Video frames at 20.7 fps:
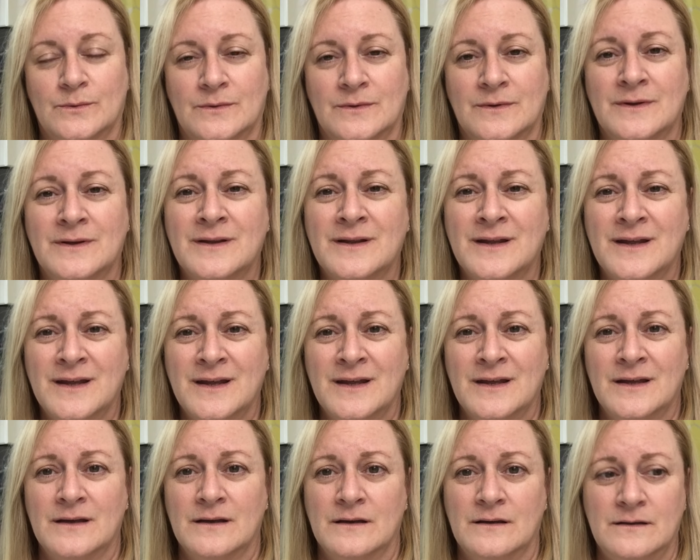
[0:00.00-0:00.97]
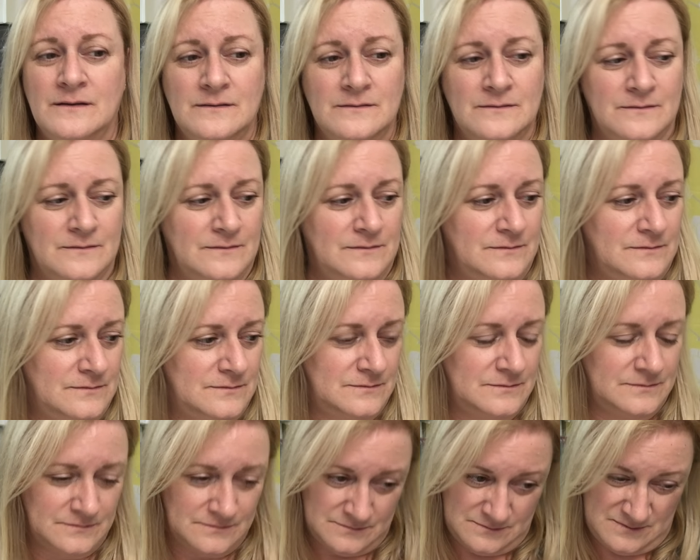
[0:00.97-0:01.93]

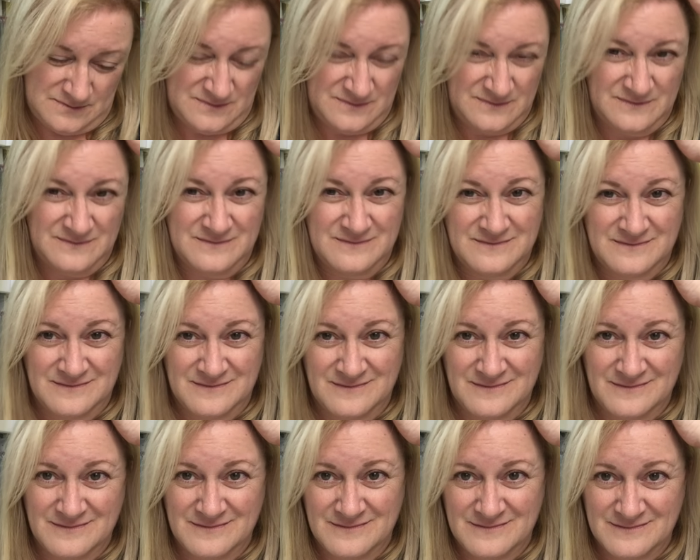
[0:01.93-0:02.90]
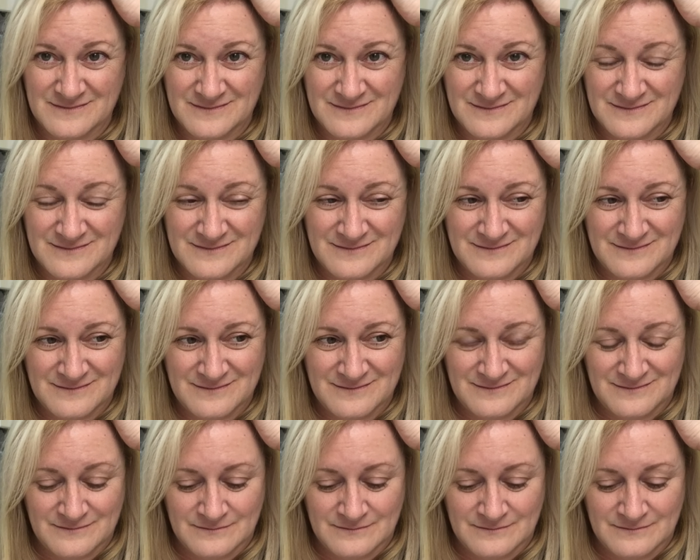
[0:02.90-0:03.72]
(silence)